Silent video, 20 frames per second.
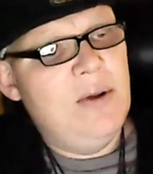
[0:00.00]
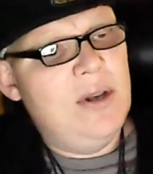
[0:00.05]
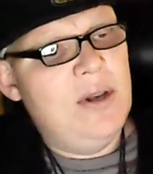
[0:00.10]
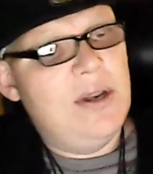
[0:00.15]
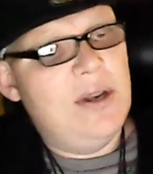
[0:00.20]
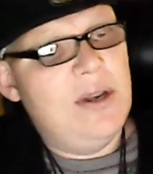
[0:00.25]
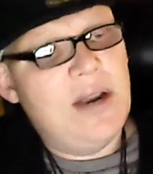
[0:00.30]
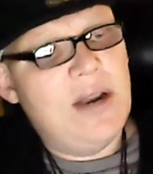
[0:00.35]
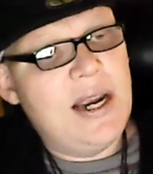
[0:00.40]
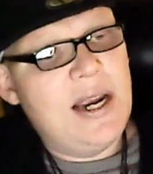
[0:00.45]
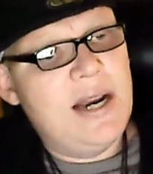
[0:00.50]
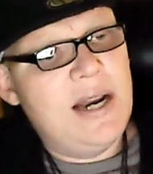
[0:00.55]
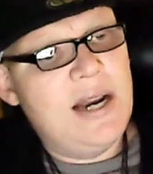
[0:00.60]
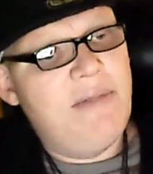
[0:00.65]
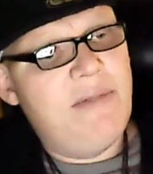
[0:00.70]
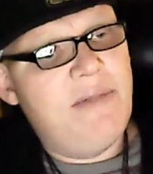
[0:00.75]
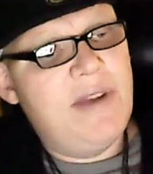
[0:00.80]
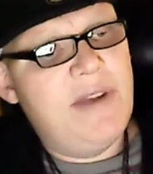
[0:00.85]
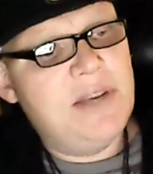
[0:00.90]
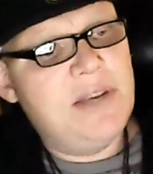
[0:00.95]
logging into
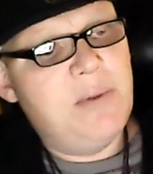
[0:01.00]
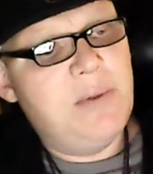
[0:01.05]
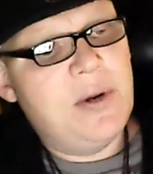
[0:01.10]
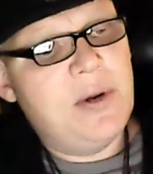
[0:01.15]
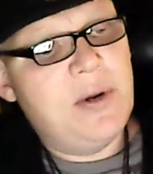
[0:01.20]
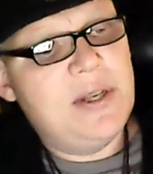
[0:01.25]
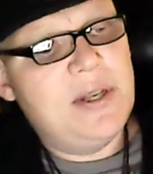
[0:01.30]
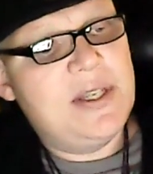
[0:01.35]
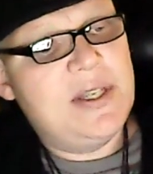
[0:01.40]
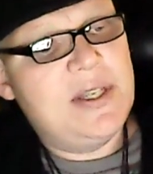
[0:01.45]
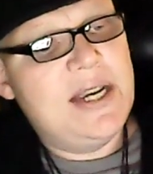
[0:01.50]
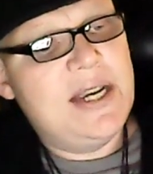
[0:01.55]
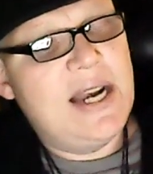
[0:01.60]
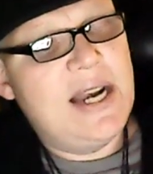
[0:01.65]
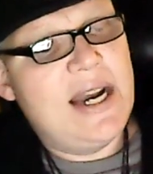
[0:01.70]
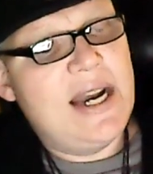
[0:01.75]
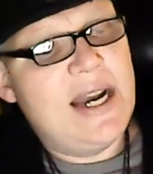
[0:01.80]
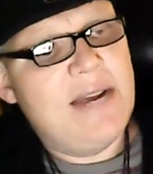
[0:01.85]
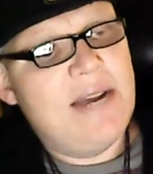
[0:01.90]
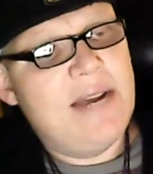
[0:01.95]
Facebook and saying
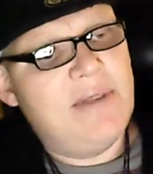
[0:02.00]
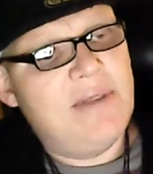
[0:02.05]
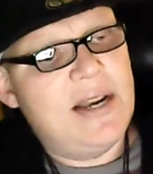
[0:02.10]
I have